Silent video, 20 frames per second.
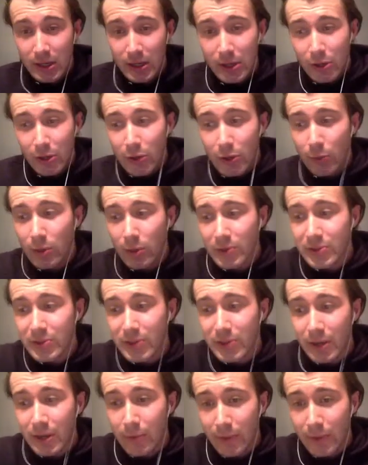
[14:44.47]
who wants
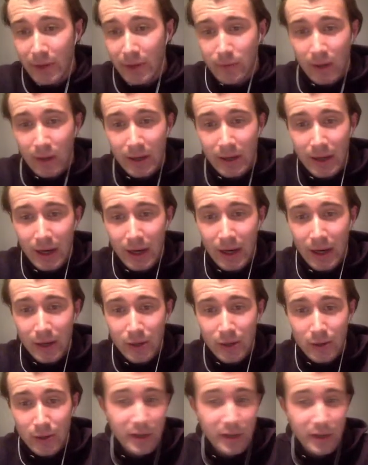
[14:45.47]
a rig rundown
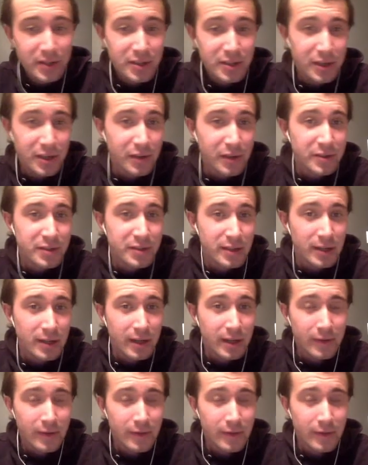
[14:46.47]
or an excuse to leave